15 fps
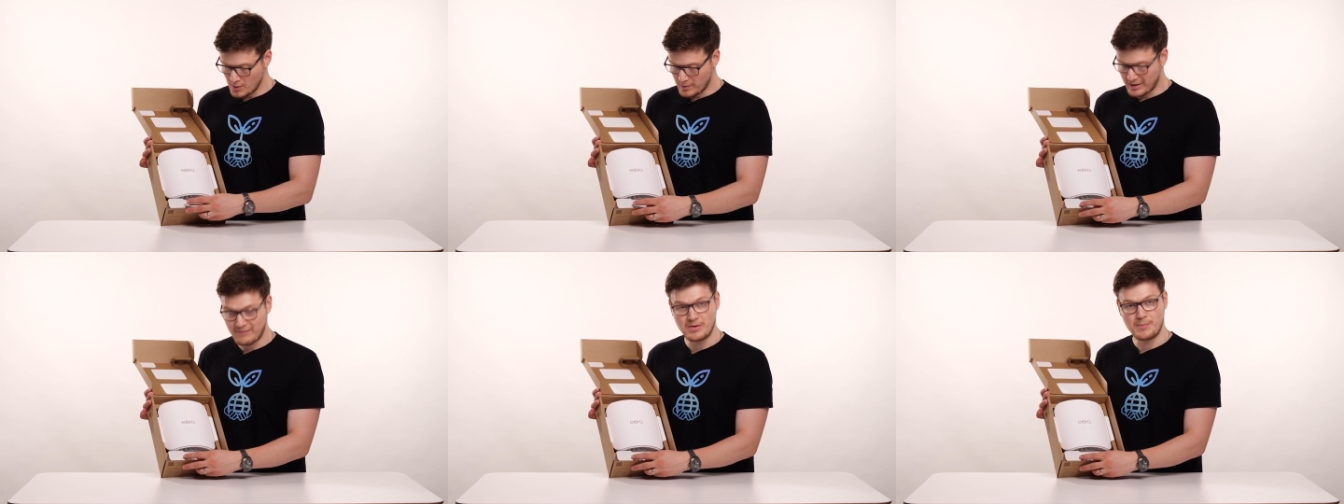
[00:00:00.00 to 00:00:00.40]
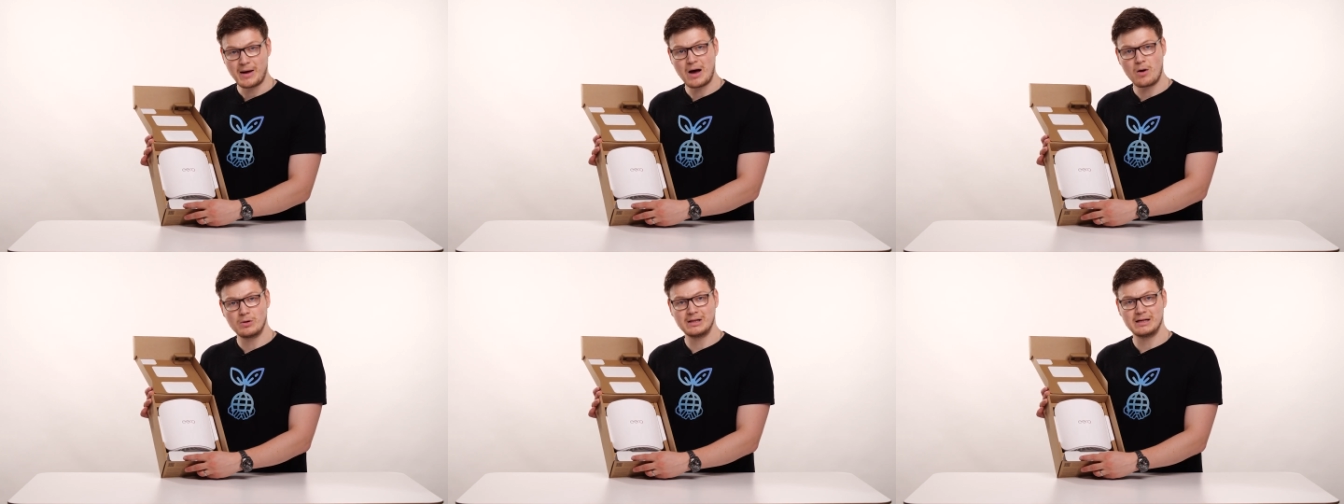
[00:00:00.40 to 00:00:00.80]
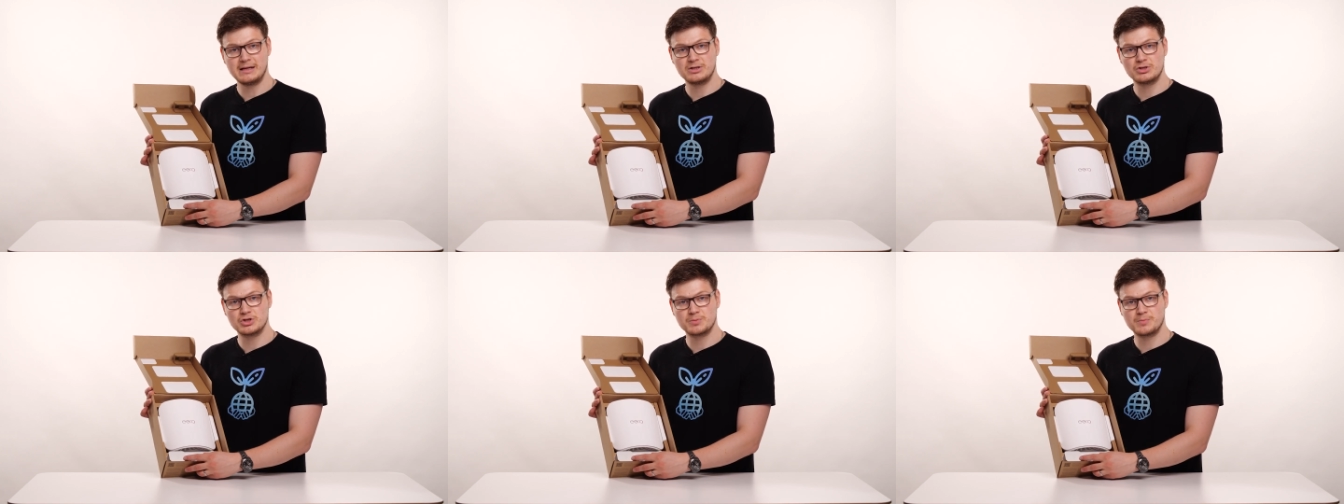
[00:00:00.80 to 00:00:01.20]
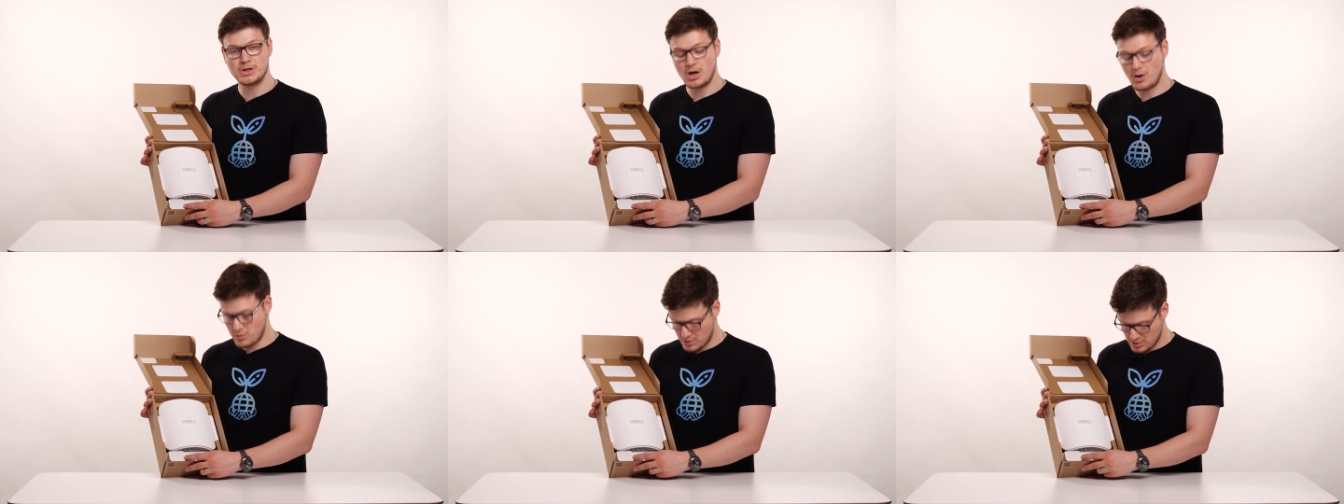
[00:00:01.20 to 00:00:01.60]
We have the power leads just
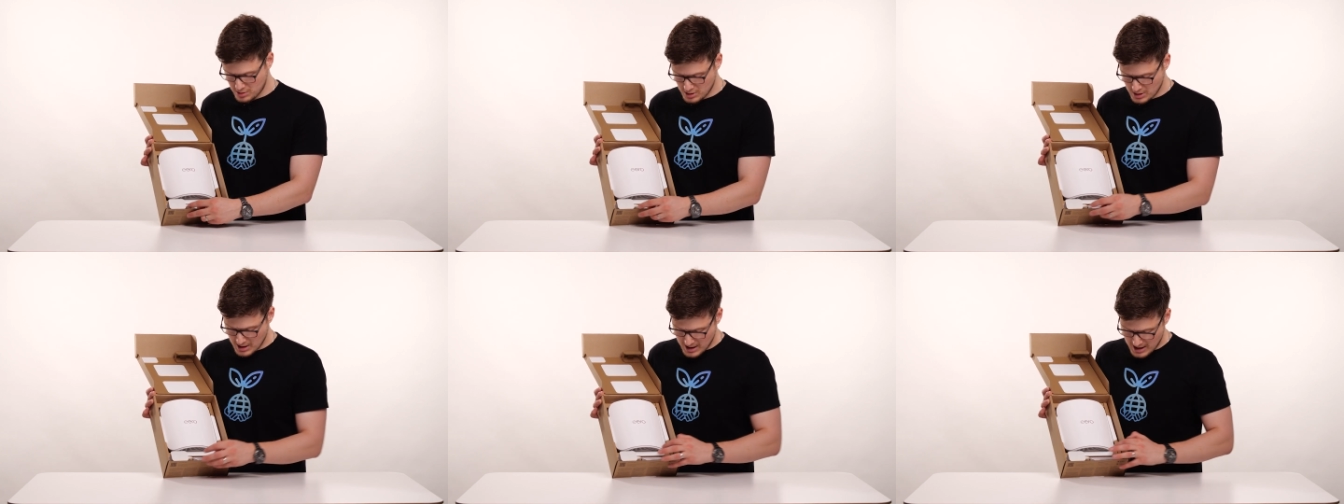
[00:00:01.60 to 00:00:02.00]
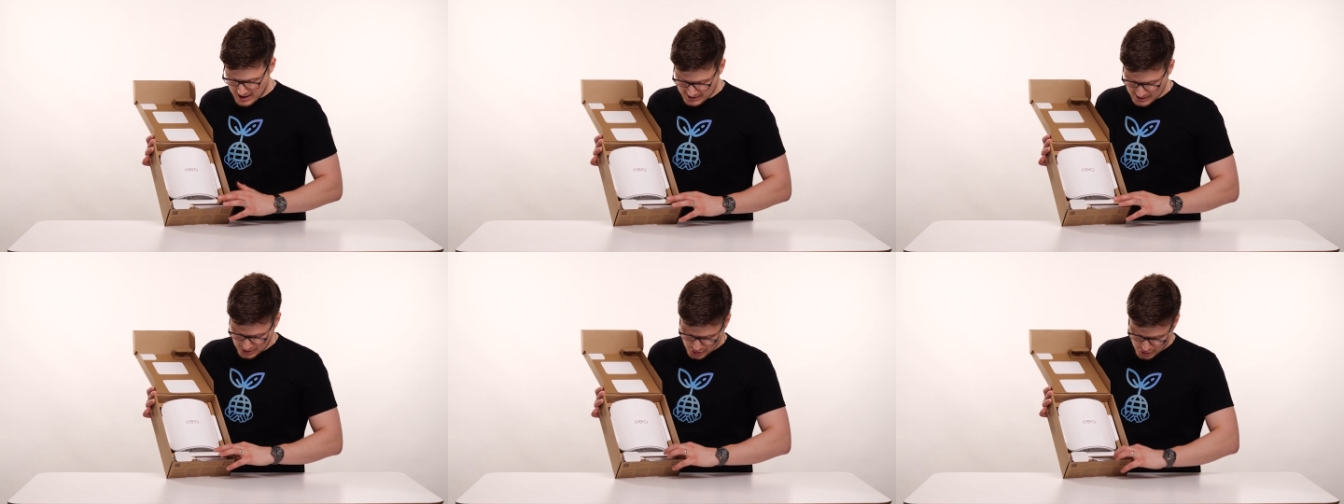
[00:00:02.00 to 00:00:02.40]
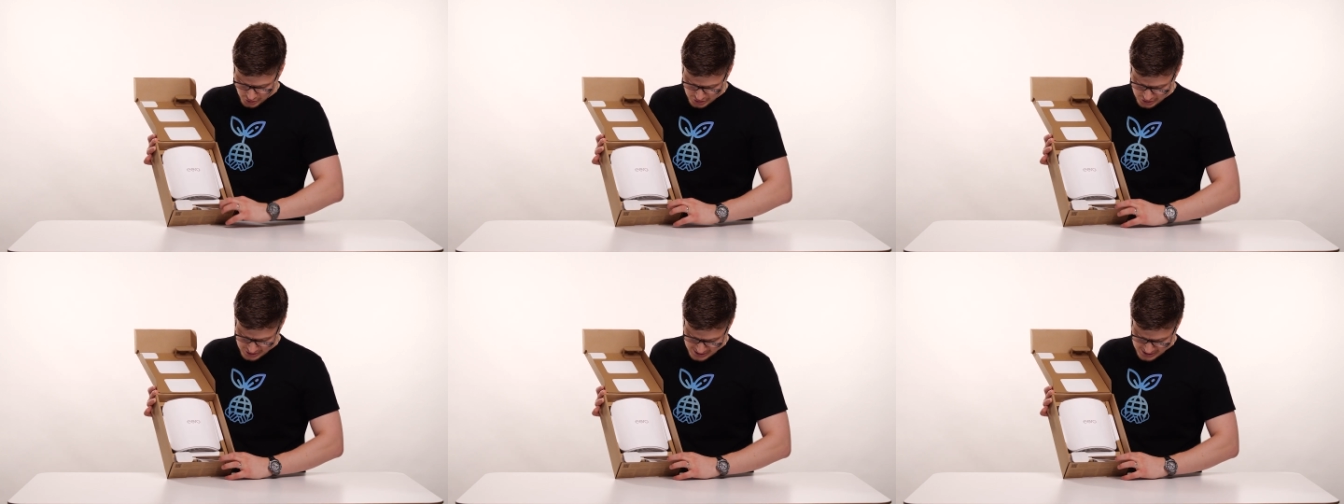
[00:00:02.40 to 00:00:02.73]
below, and then just